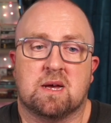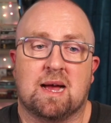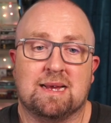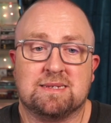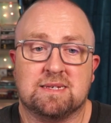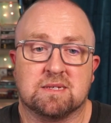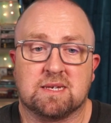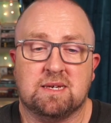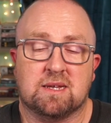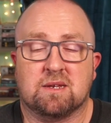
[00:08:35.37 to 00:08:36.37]

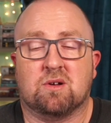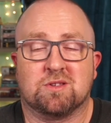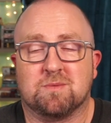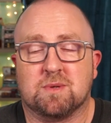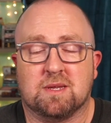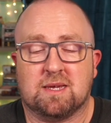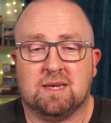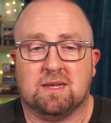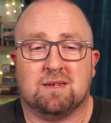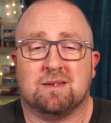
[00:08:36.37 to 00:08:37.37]
Ideally and ultimately
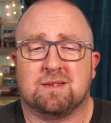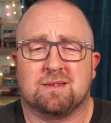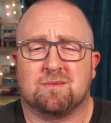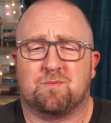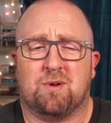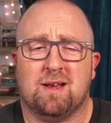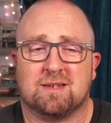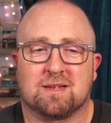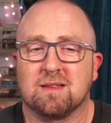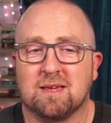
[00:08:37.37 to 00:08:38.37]
and
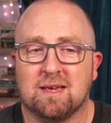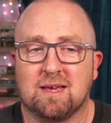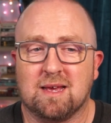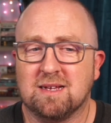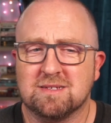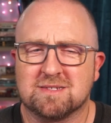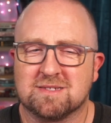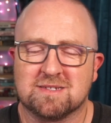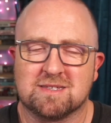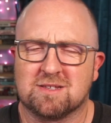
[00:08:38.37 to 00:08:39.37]
practically, I guess,